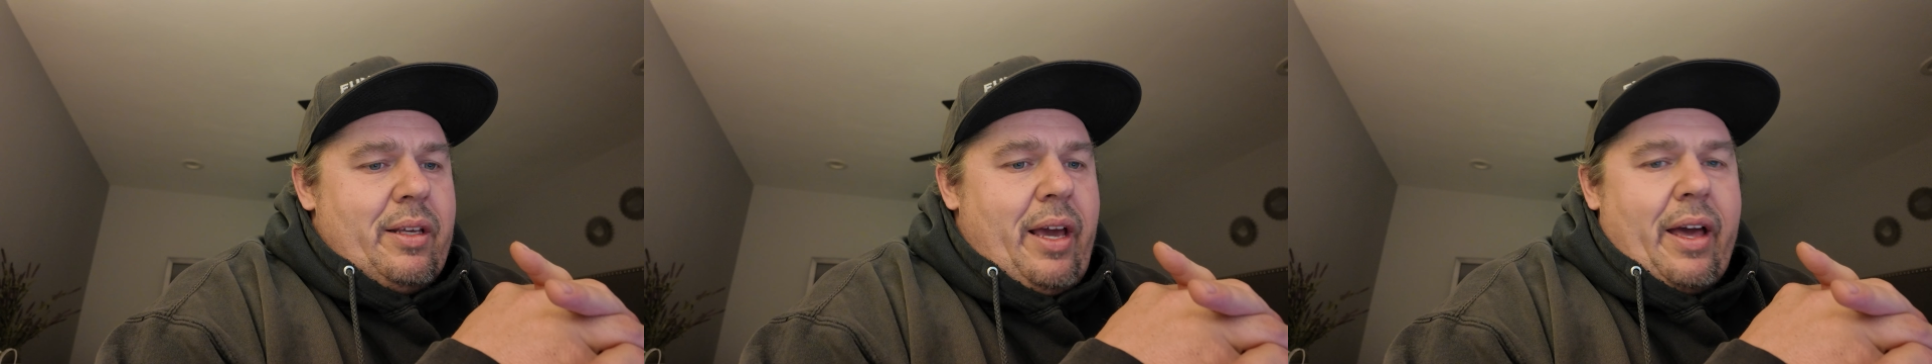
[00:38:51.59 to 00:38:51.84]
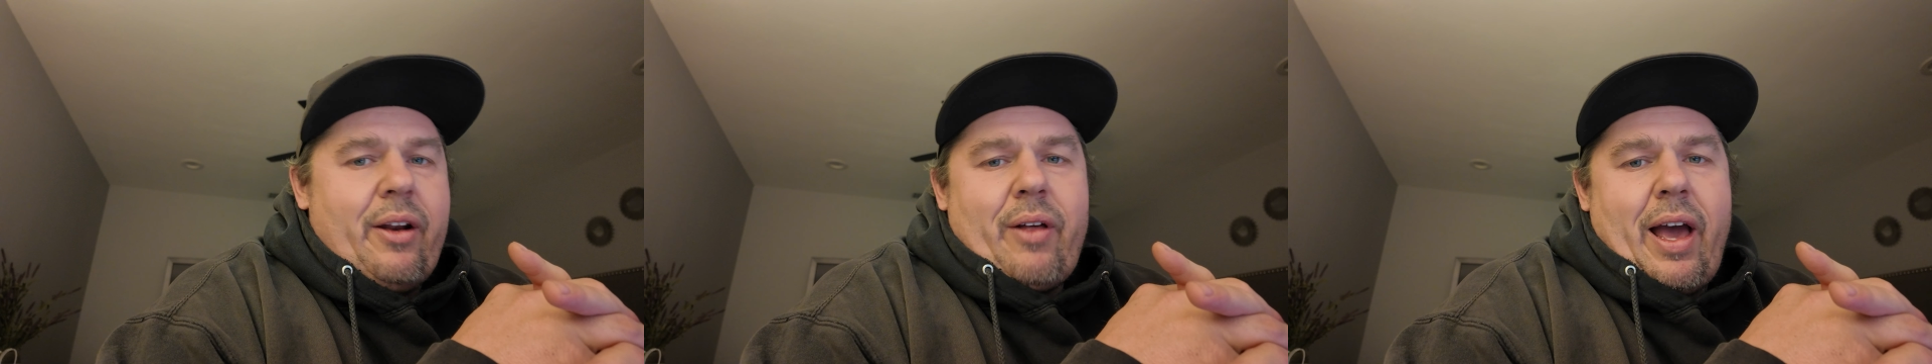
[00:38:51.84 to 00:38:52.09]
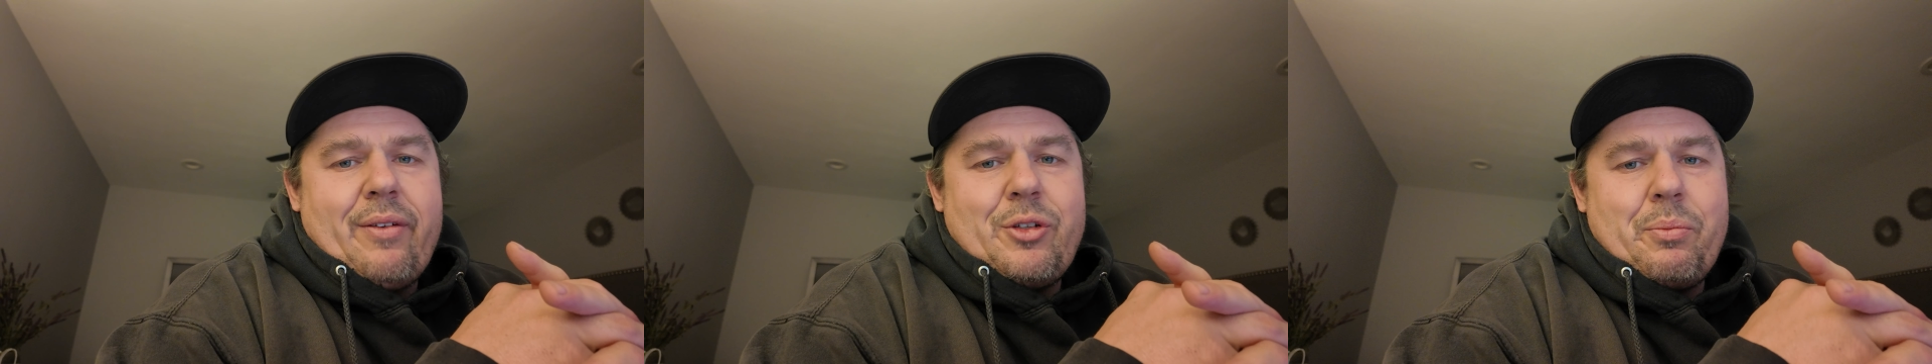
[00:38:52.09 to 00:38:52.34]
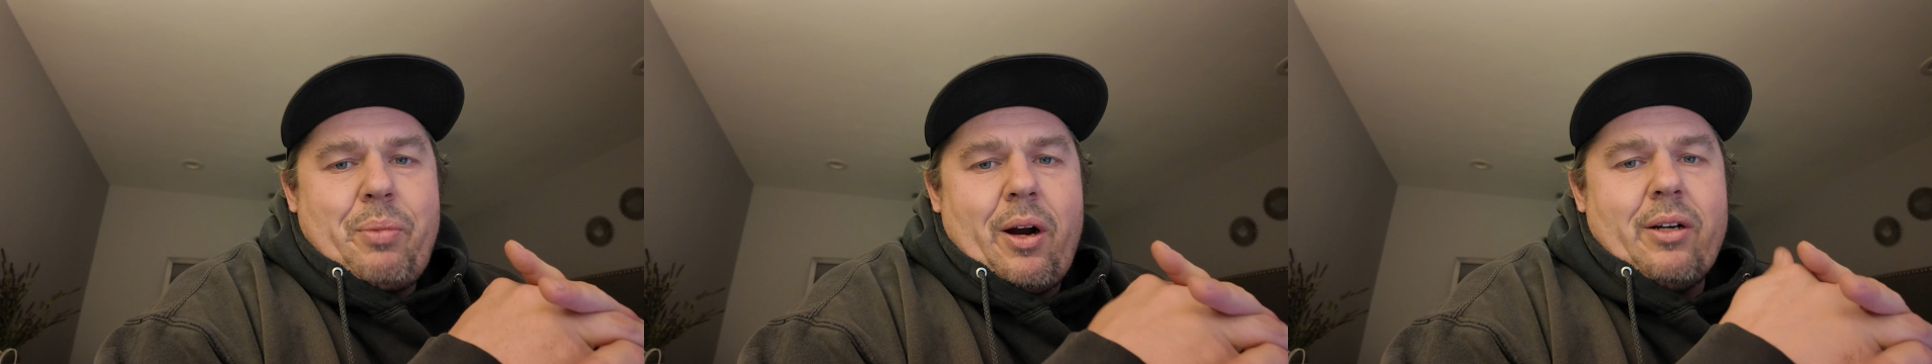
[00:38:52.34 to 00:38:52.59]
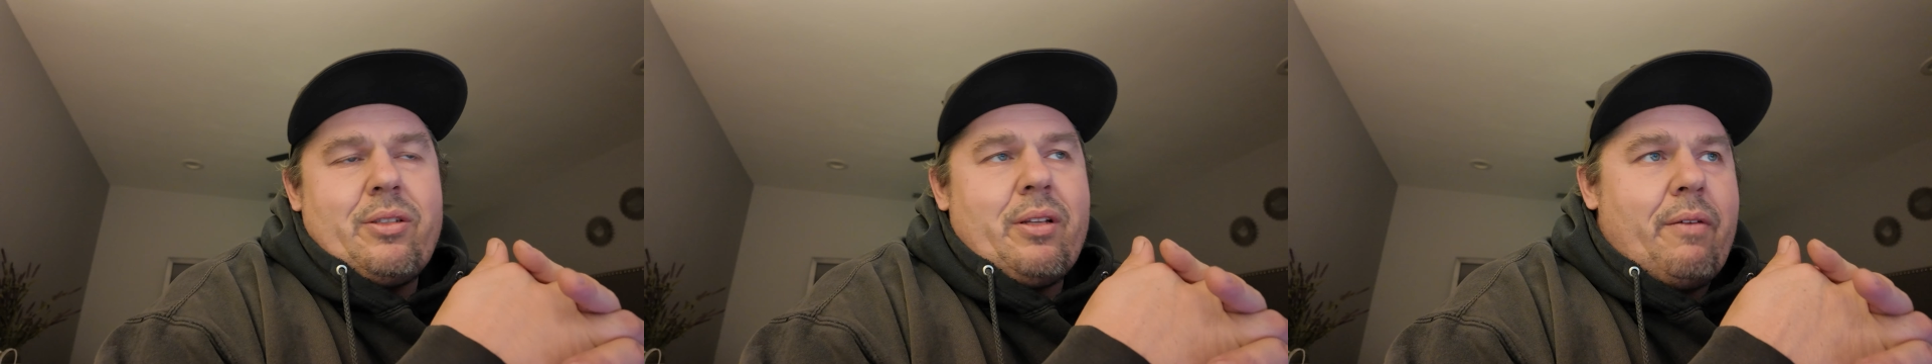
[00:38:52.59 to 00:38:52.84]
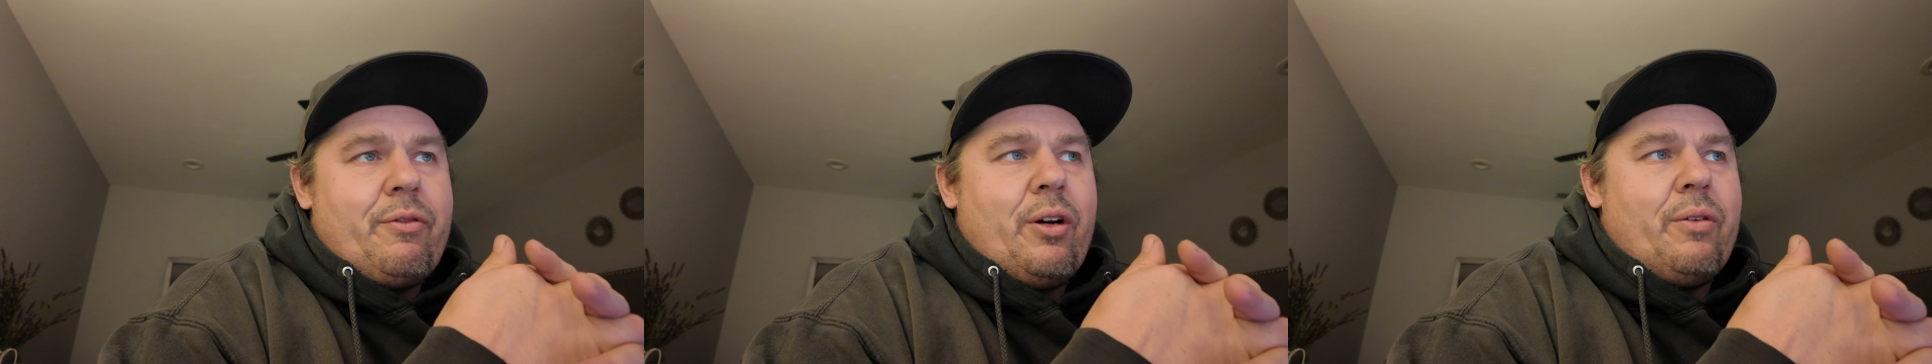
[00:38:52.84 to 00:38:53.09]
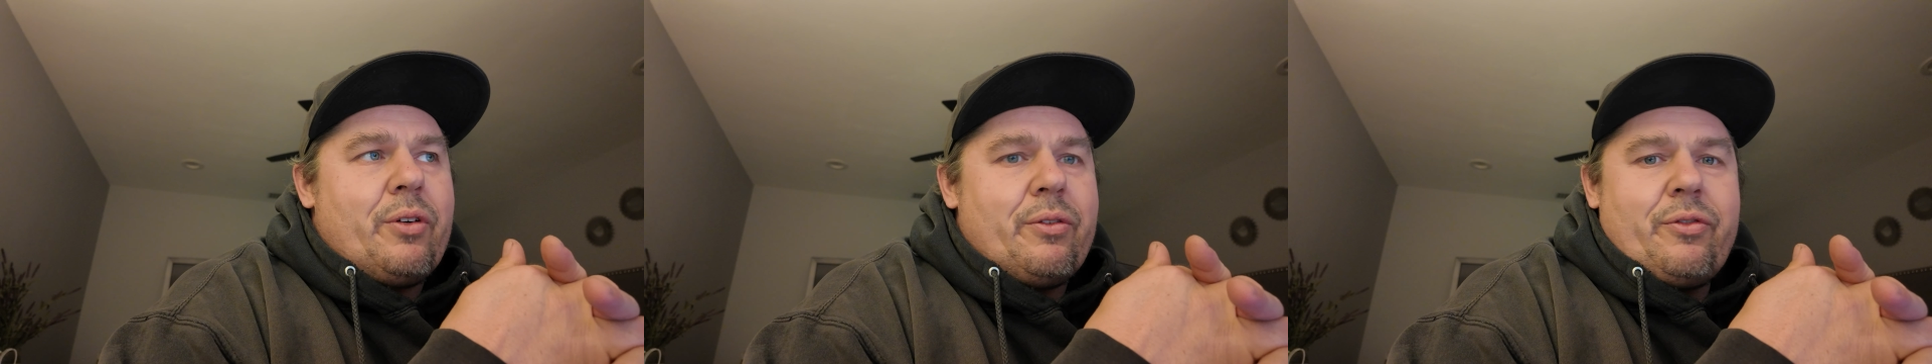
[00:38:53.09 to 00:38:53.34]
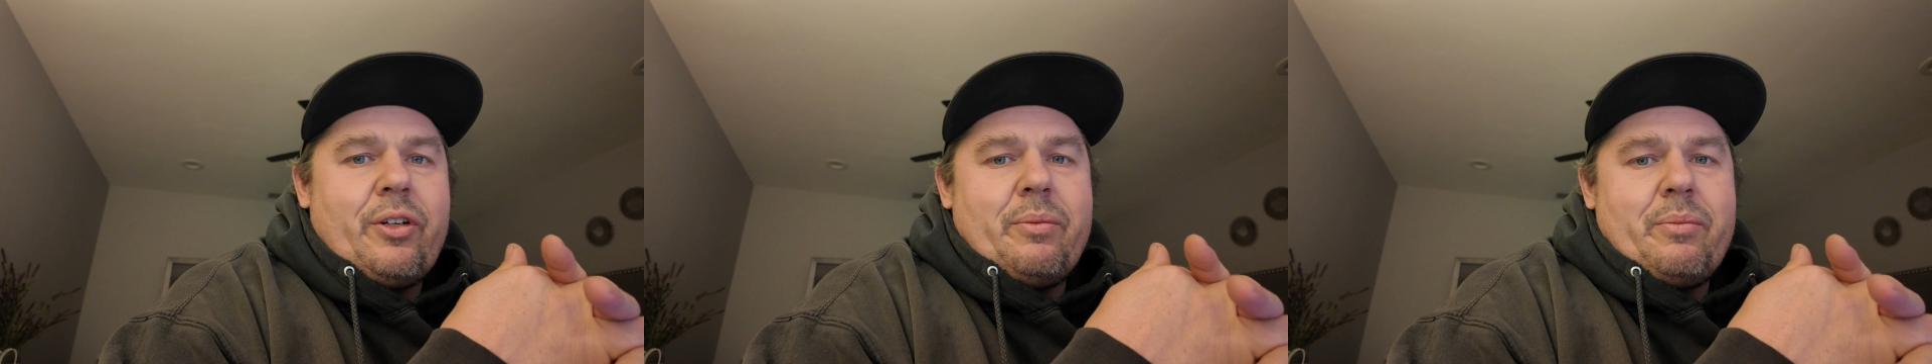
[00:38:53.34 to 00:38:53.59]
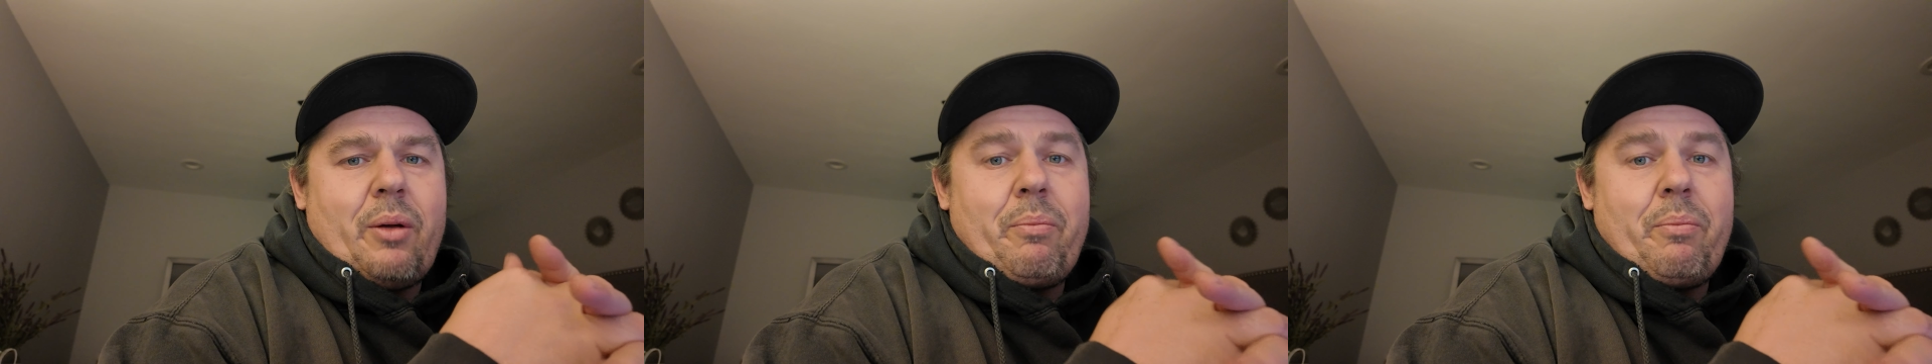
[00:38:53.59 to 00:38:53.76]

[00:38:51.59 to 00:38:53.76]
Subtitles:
yeah, it'll have some parts left over from